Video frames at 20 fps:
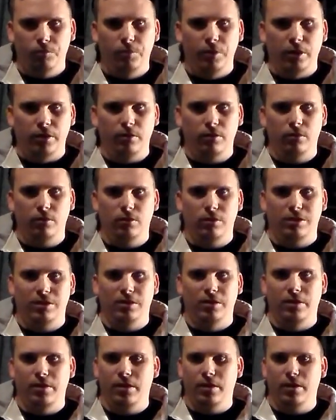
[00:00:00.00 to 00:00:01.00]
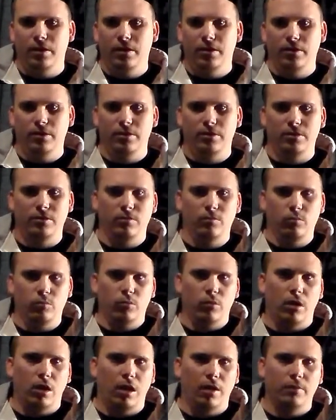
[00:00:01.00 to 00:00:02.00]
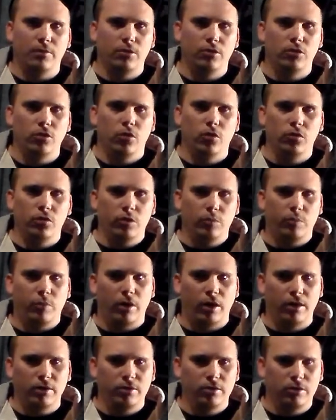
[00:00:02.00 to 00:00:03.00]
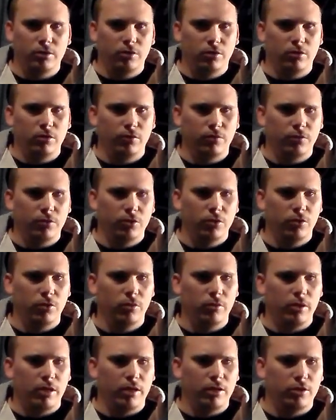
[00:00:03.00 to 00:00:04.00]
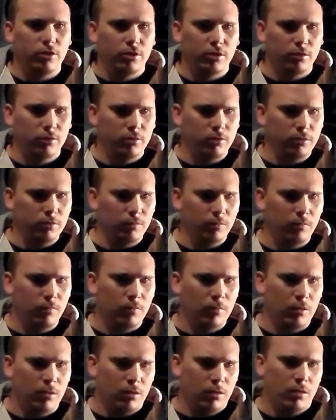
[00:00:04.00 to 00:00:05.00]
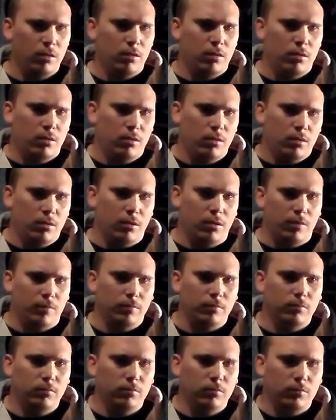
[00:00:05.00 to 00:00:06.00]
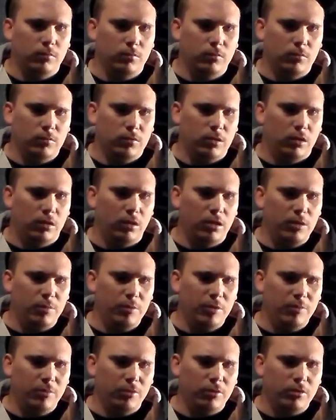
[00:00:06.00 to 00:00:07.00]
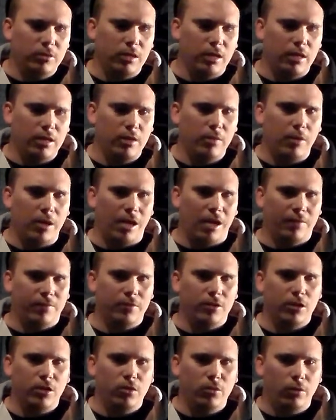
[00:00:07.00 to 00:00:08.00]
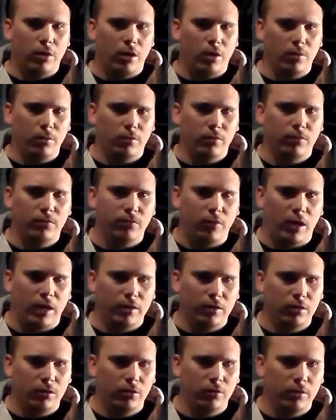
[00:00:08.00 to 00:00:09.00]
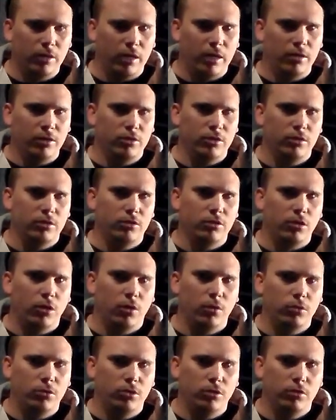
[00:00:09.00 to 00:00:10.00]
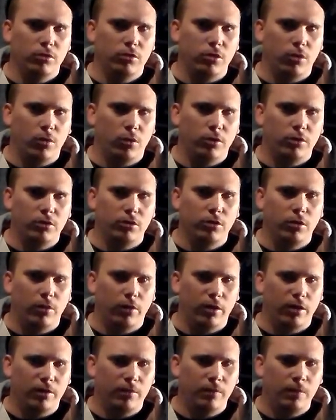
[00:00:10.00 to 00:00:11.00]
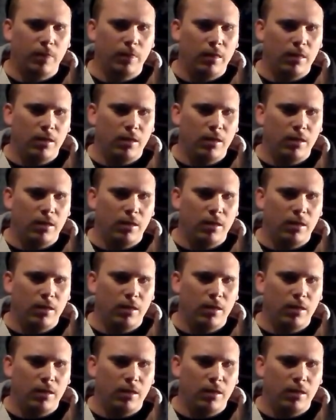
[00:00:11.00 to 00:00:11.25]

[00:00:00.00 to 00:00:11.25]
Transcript: But the thing is, I'm still in the process looking for new locations. A lot of people say you have to go out and find locations, go to door,